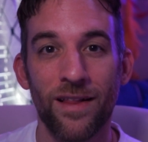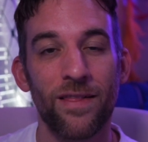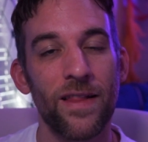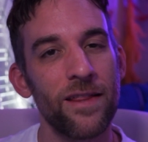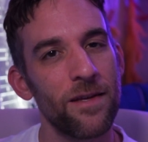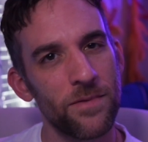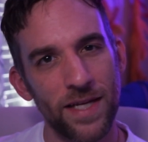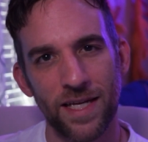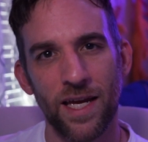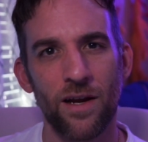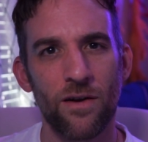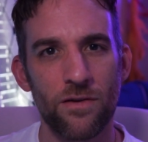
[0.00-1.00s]
Let them take
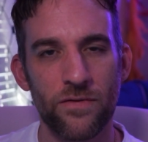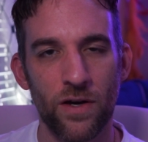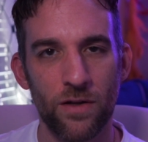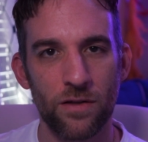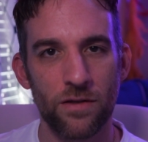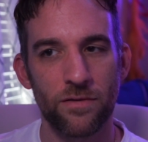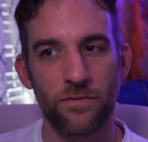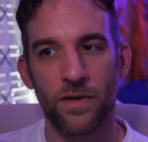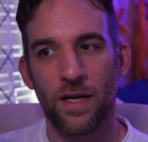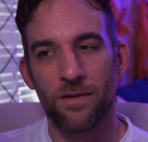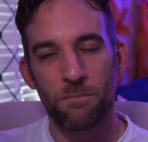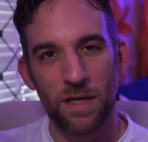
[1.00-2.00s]
care of all of
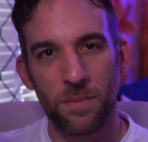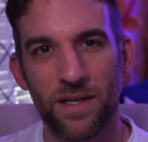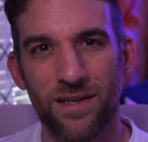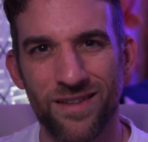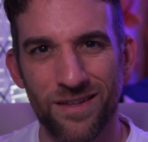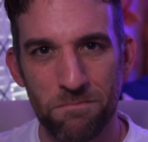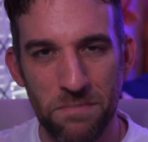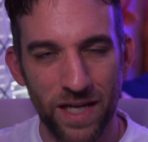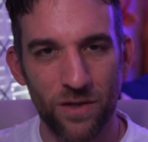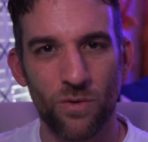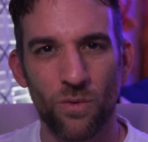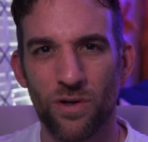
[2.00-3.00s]
maybe the
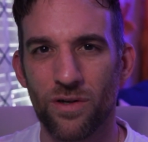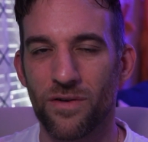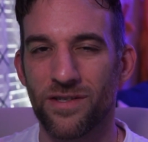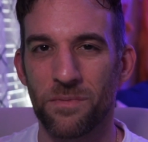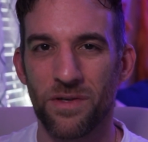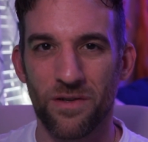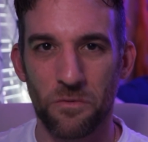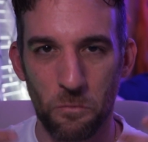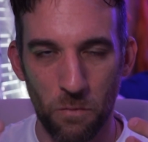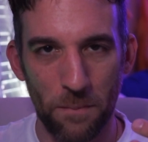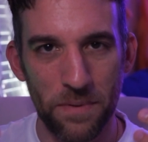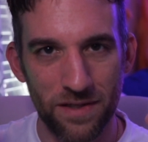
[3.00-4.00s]
manual work or some of the
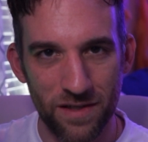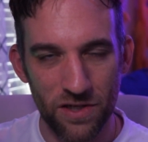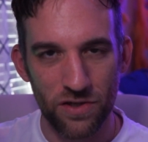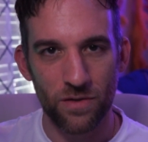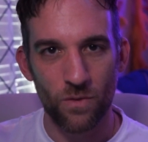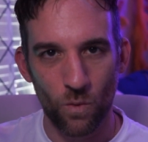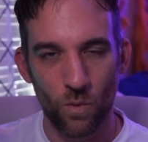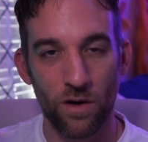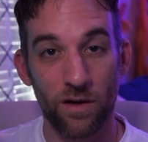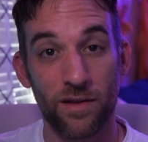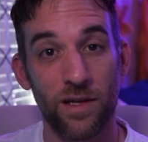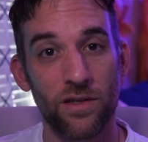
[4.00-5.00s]
repetition
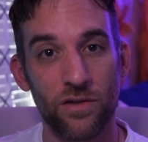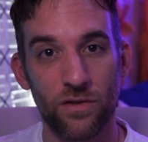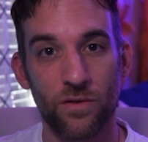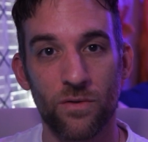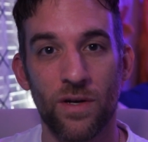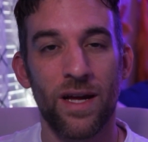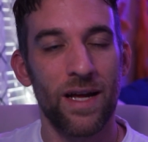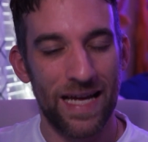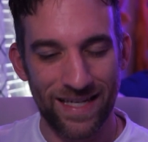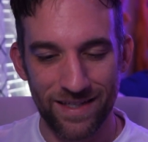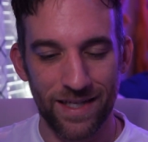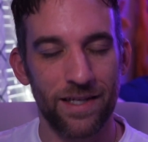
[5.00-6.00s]
work that you do.
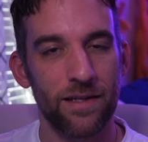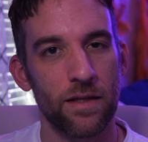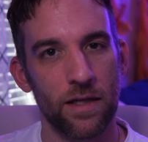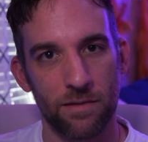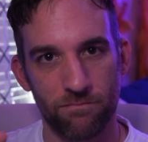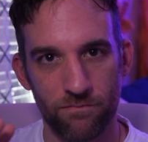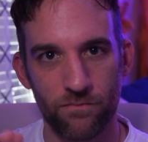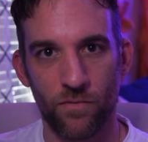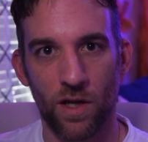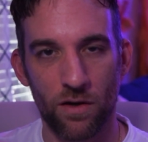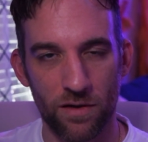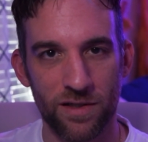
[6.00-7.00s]
I get it that
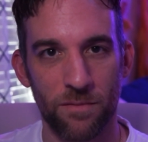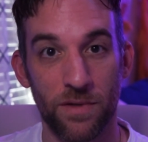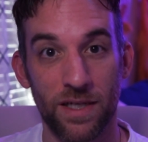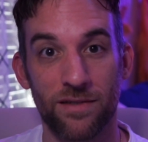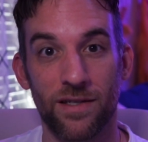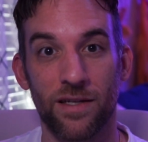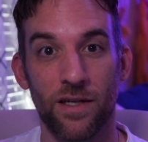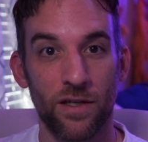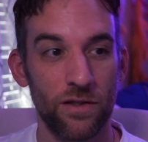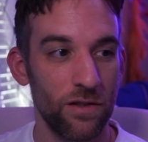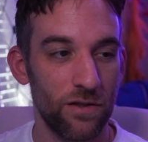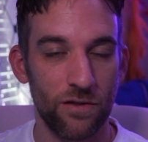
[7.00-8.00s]
there are some things that
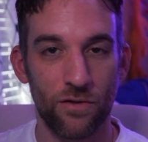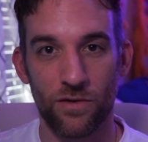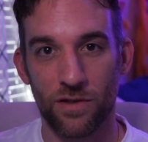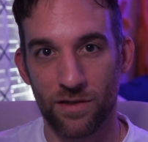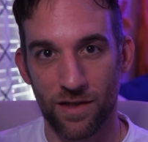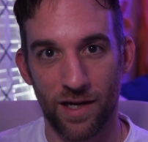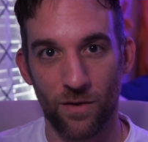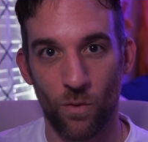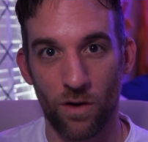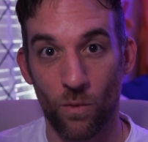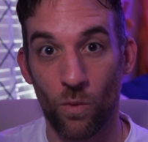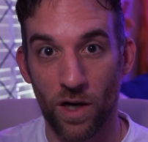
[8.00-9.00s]
you still just kind of
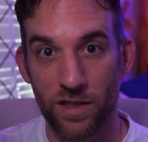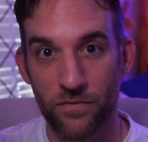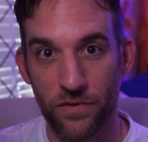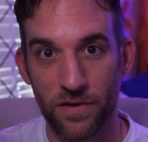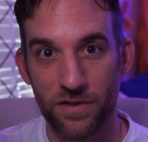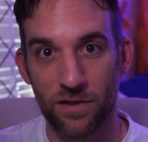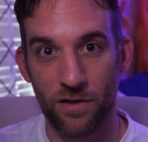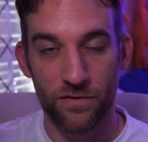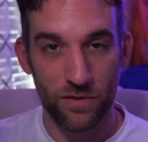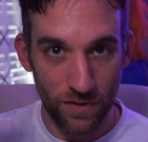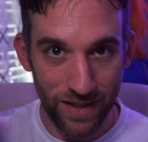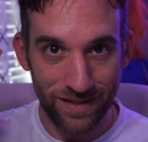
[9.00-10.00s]
want to watch for yourself
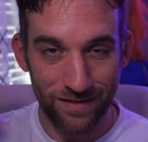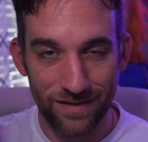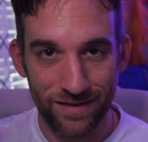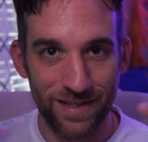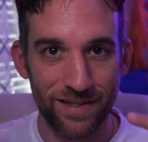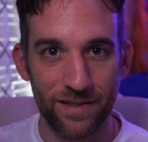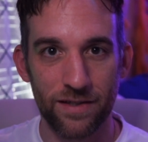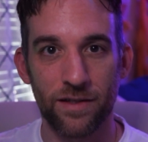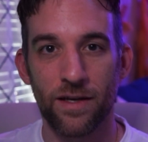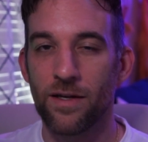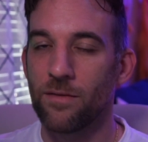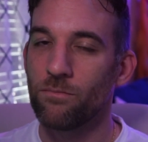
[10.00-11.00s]
so you can listen,
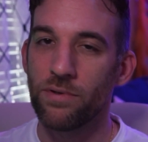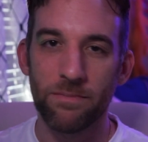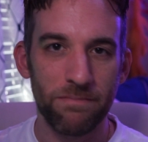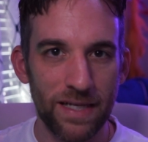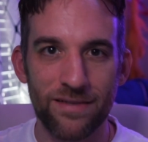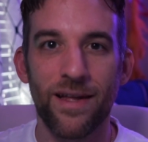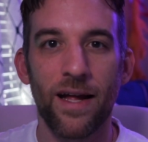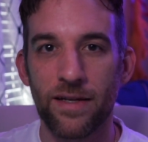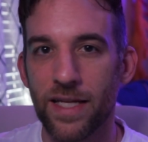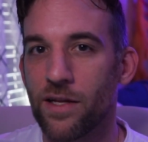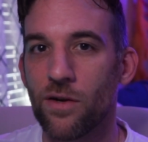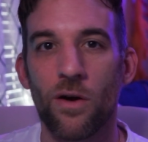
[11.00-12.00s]
but that's not
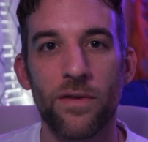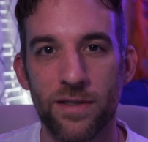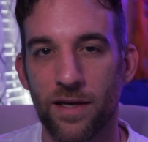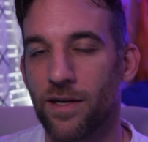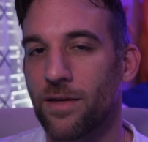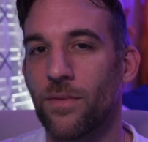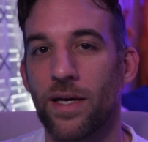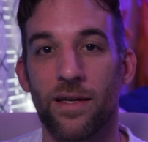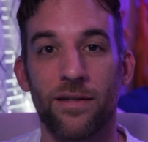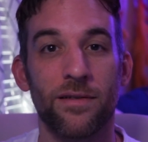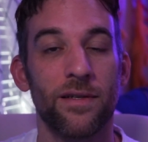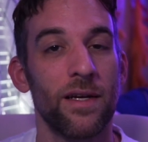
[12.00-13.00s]
needed all the time
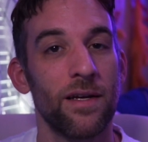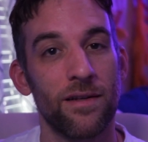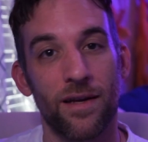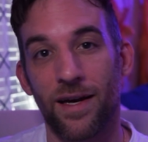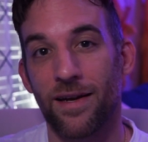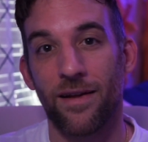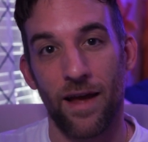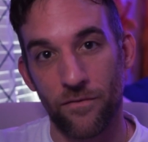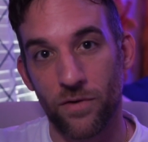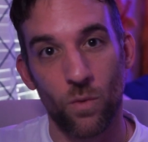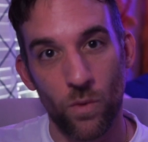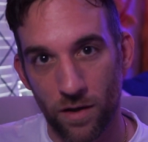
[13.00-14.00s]
and not
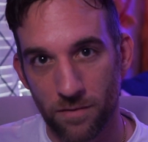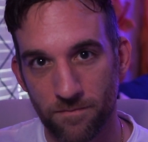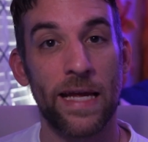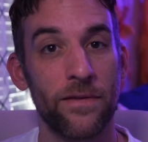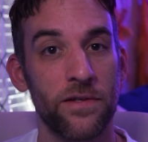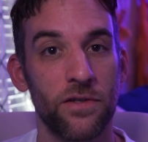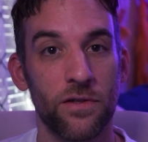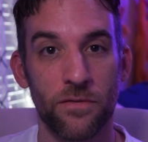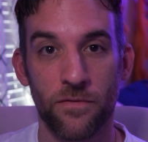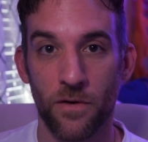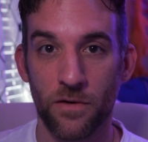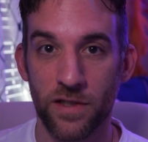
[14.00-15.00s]
everywhere. And this is your
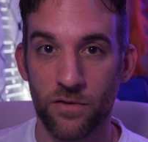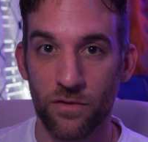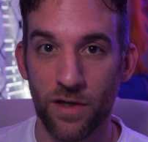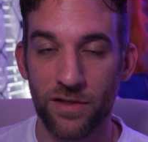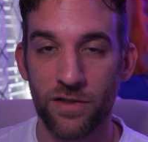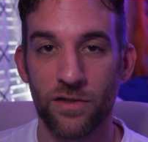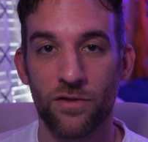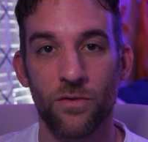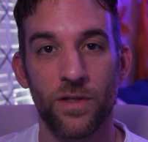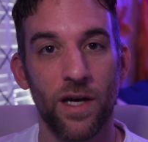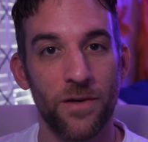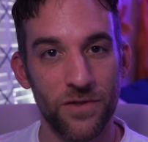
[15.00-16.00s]
first introduction to
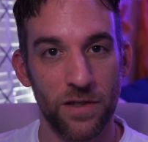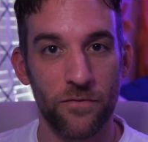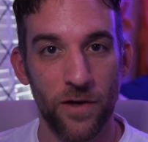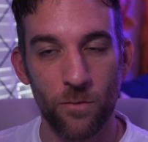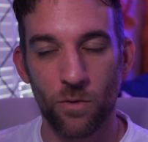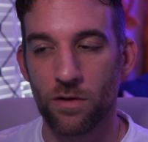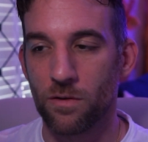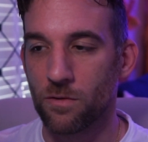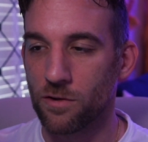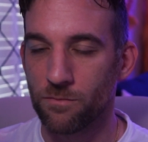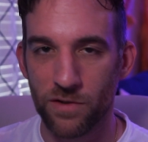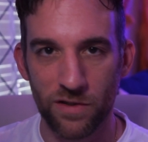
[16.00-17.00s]
the AutoGen framework,
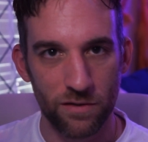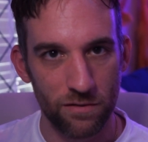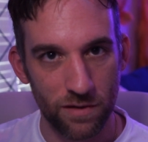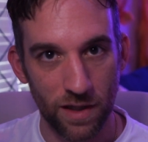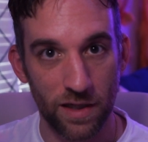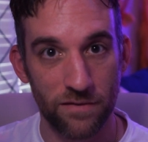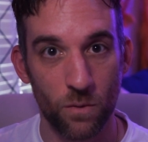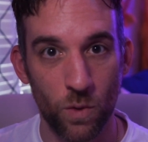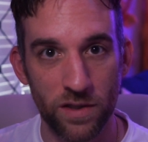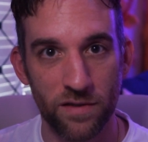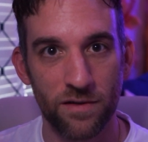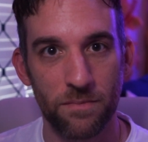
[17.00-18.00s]
or if you still kind of have some
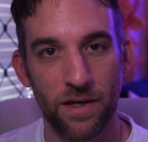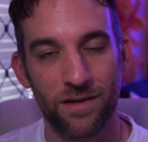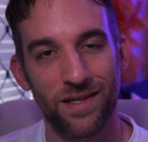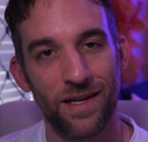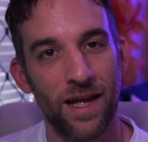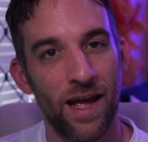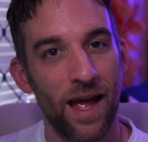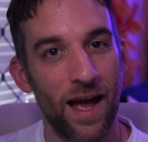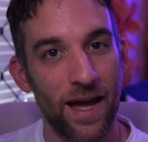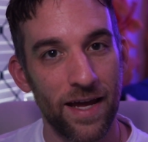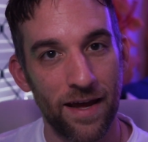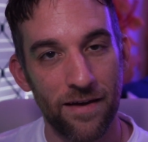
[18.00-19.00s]
questions about it,
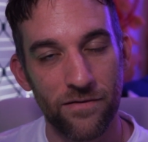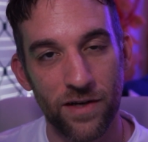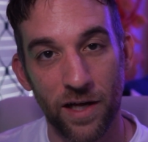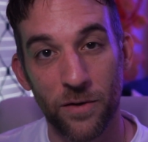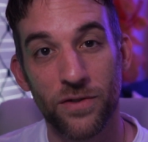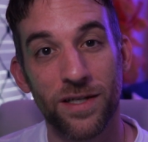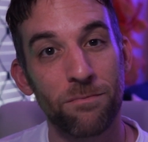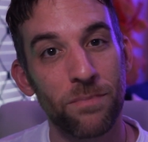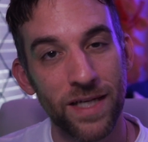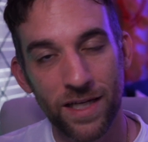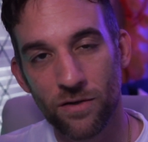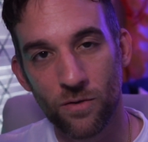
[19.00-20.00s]
I have an AutoGen
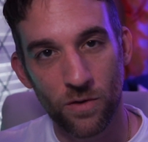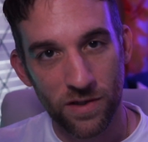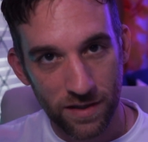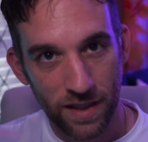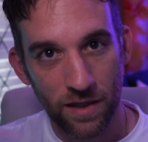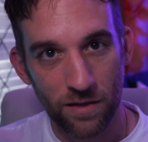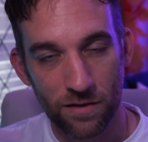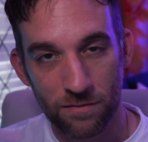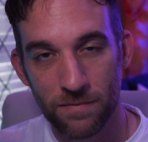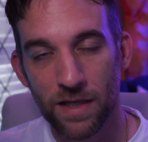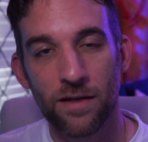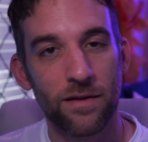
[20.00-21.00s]
beginner course here
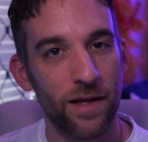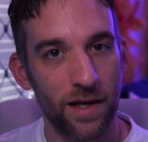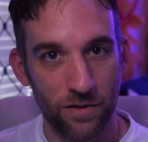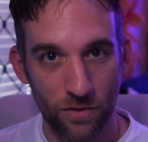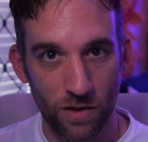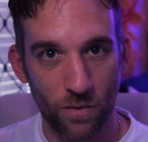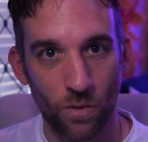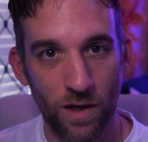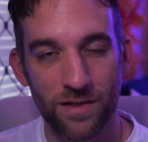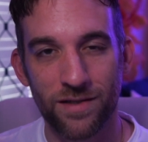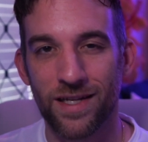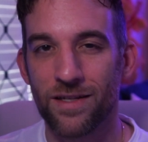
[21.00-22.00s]
that you can
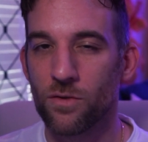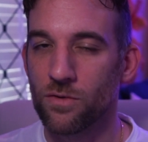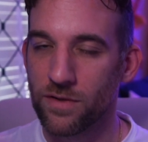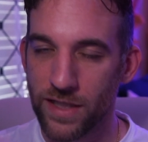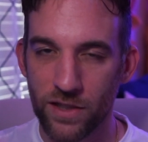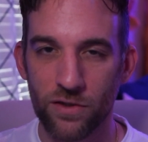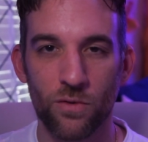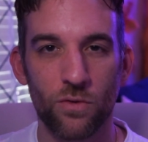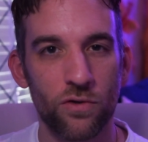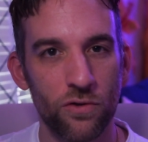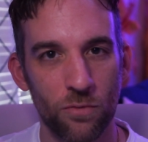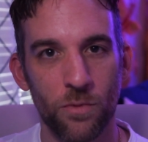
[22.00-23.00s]
watch and it'll teach you
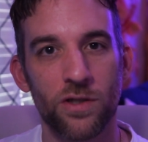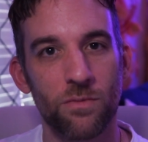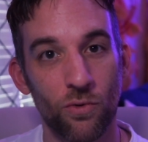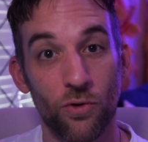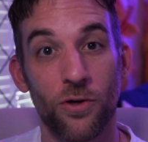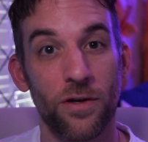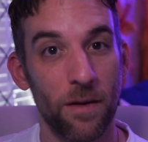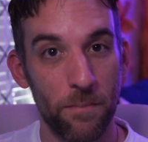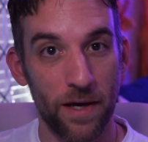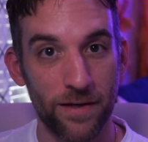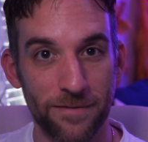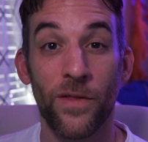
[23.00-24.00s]
so much more
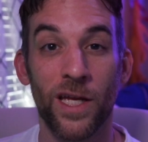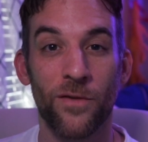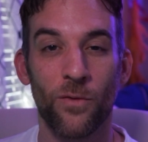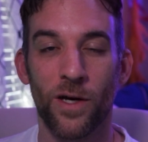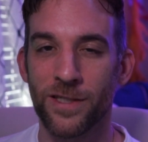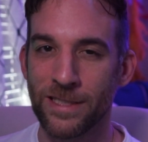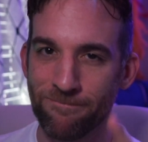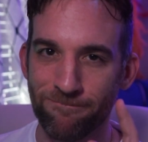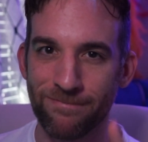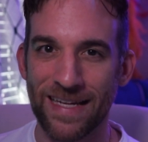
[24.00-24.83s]
about it. Thank you for watching.